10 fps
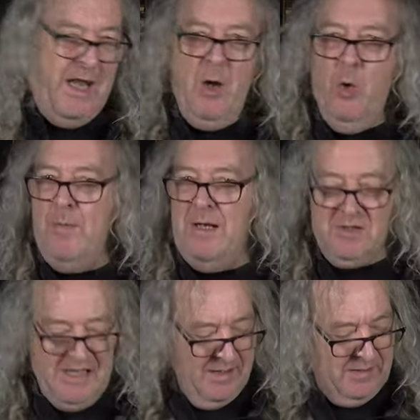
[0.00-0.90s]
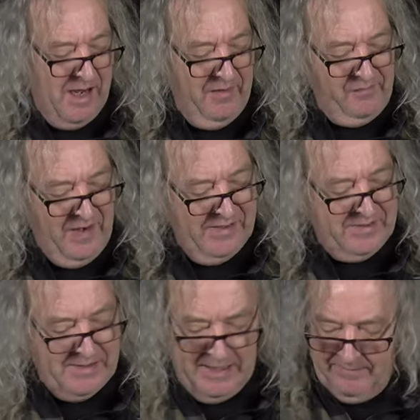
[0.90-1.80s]
Almost sounds out of phase,
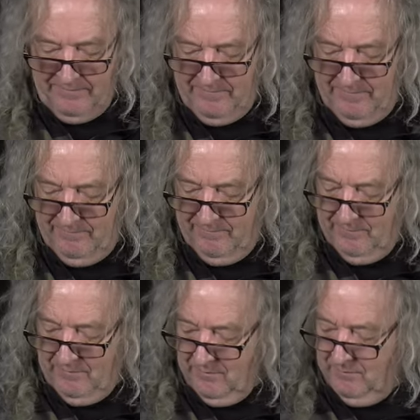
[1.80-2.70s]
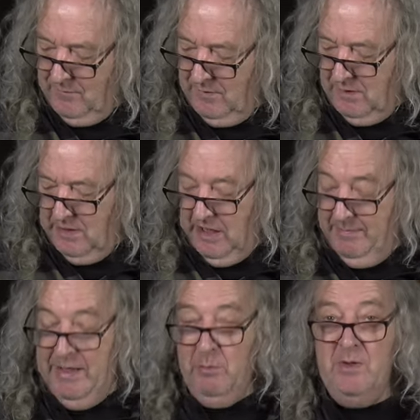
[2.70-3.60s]
doesn't it? I
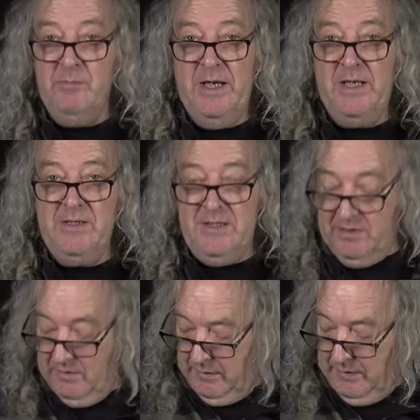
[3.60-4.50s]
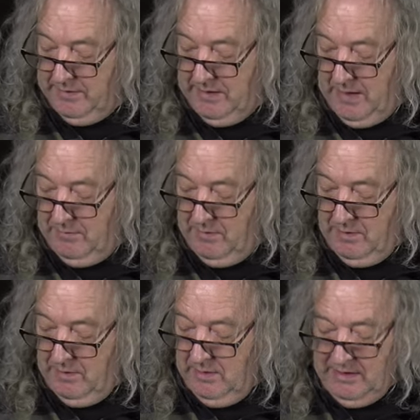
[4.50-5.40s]
mean, it wouldn't be because it's on on its own.
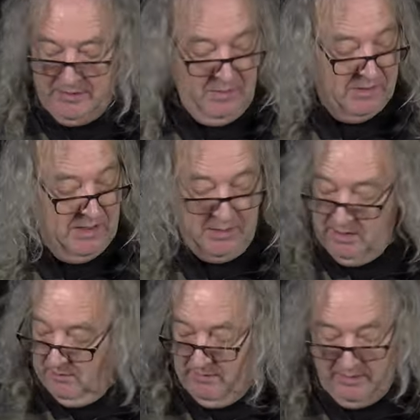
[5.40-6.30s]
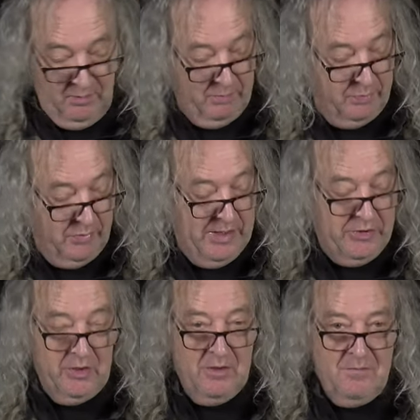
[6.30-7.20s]
That's what it sounds like with the bridge.